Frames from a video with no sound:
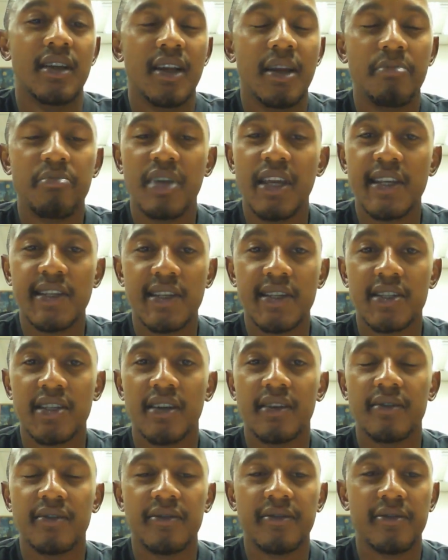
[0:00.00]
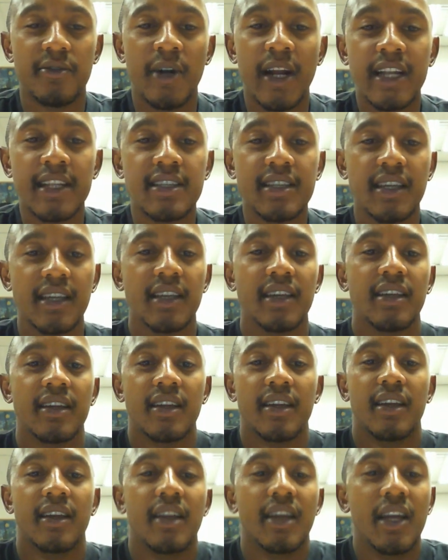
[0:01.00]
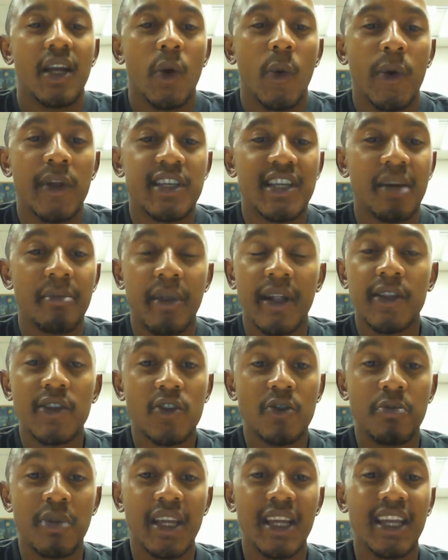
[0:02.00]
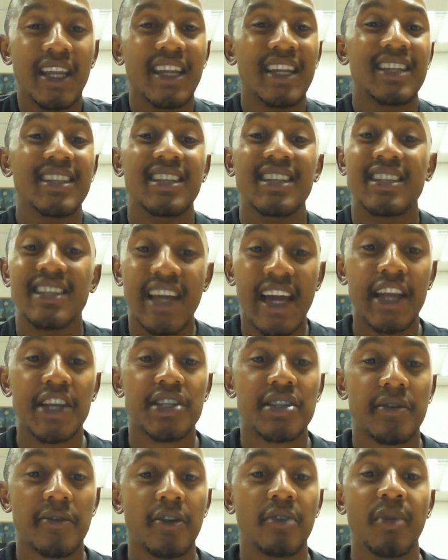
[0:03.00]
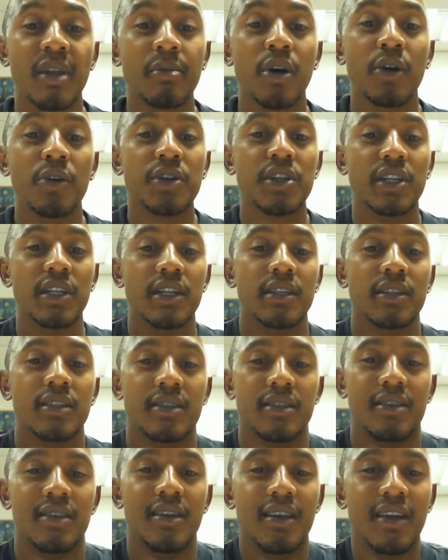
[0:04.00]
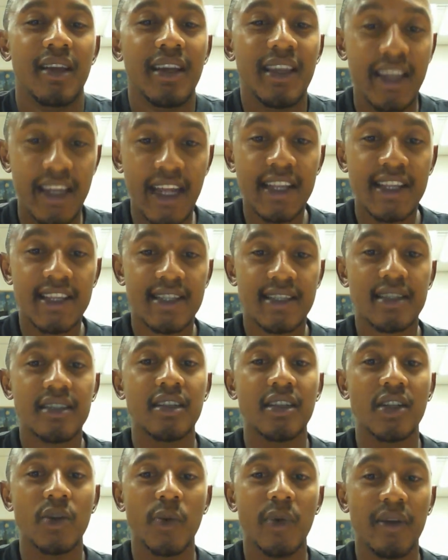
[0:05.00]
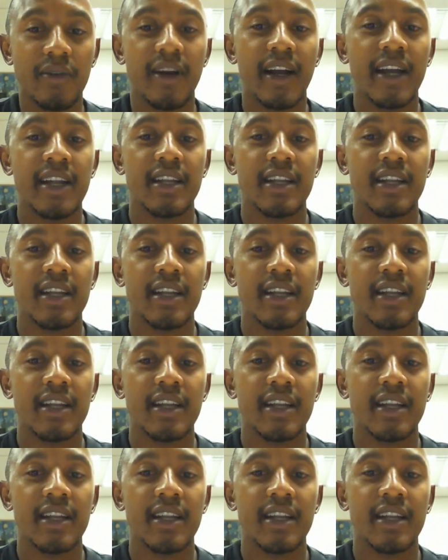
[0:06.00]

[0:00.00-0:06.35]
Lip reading: pieces of writing, which are meant to be detached from emotion, yet still we find